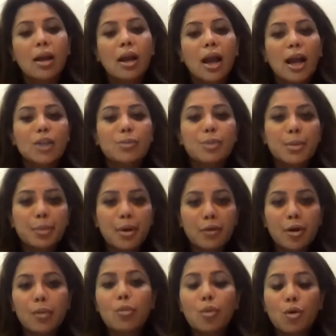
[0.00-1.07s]
as people
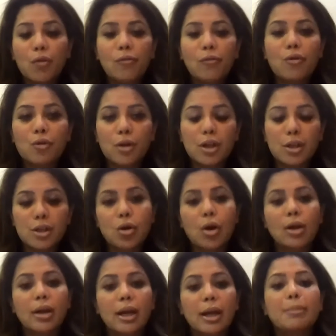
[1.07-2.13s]
were more focused
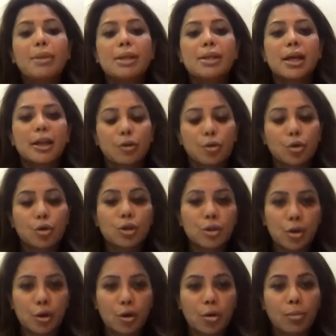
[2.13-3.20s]
on immediate goods,
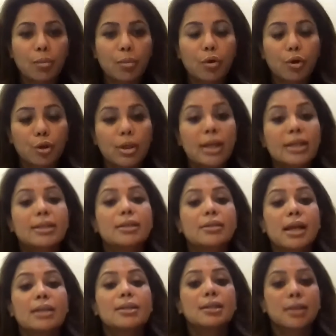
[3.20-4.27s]
goodness,
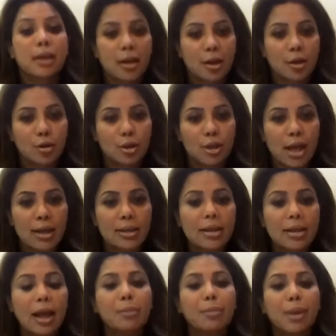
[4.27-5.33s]
necessary goods, I'd
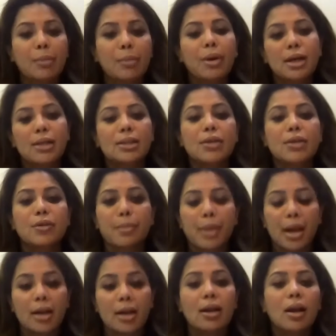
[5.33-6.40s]
say, and paper doesn't
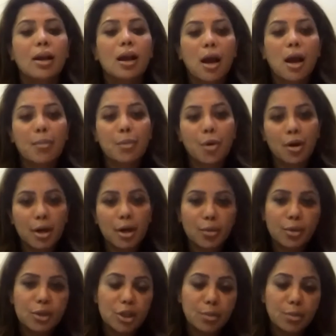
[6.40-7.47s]
remain a product
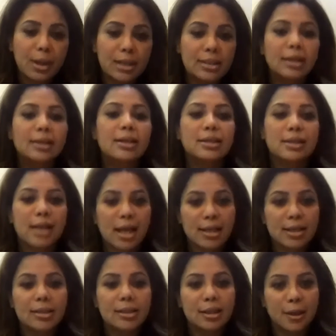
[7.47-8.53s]
which is basic
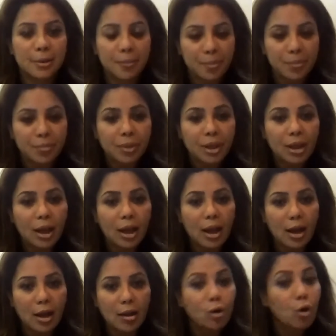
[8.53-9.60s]
necessity
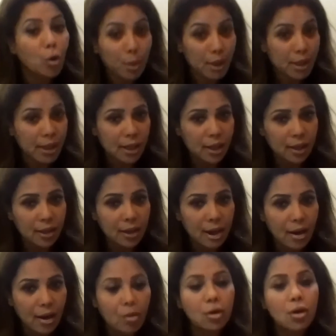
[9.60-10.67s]
globally
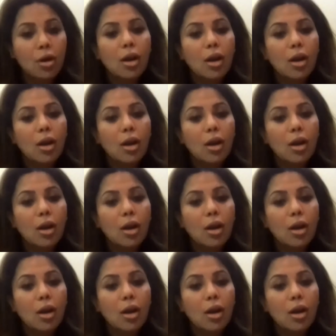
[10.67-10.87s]
now.